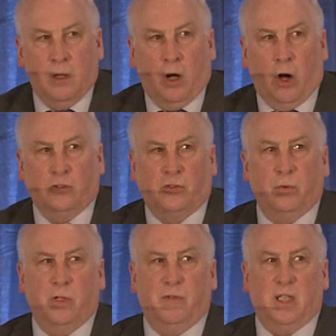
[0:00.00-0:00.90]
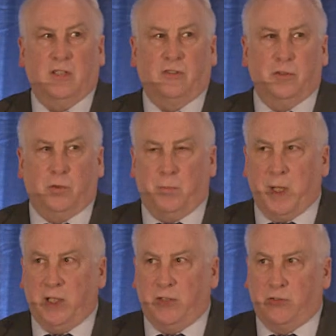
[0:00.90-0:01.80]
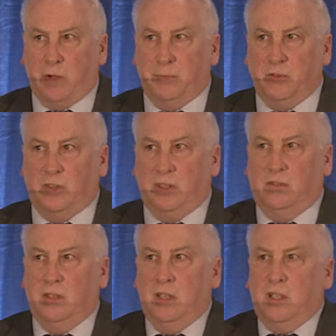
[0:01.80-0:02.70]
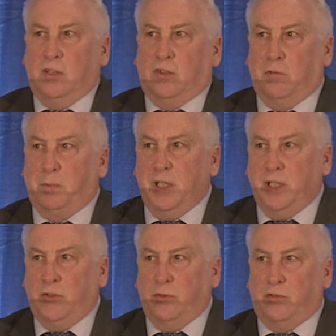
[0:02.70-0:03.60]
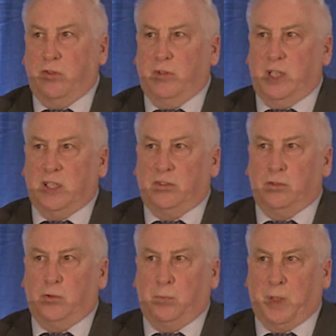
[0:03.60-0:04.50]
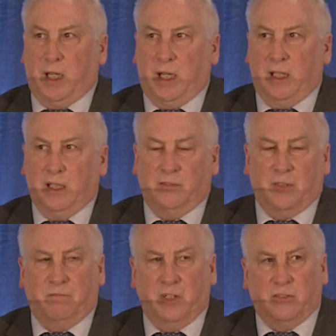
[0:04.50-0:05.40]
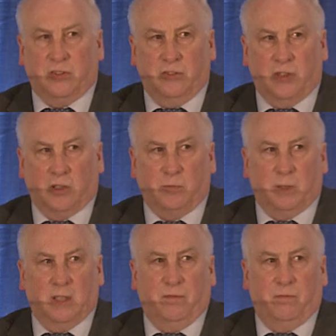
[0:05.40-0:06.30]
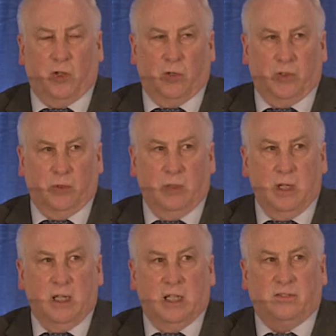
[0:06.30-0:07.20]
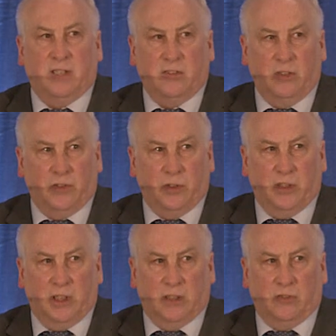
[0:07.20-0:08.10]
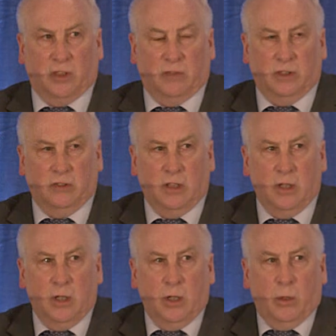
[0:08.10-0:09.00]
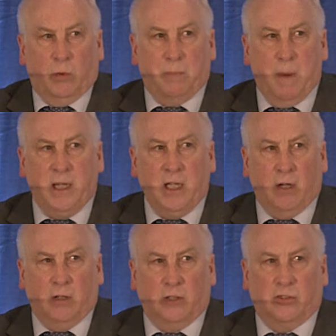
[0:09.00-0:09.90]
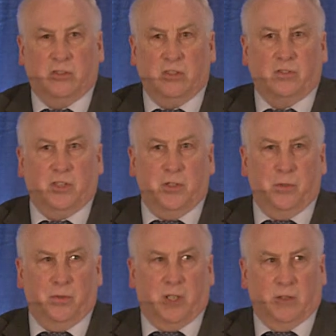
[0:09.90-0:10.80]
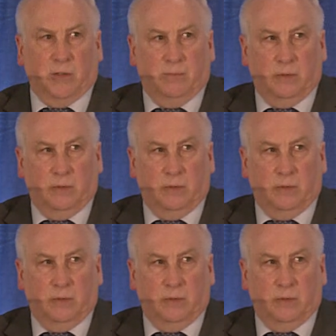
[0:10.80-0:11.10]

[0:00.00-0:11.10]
Also, in relation to pay discrepancies, there have been issues in relation to pay in St Vincent's Hospital, Fairview, a Section 38 service, with many errors since the new year.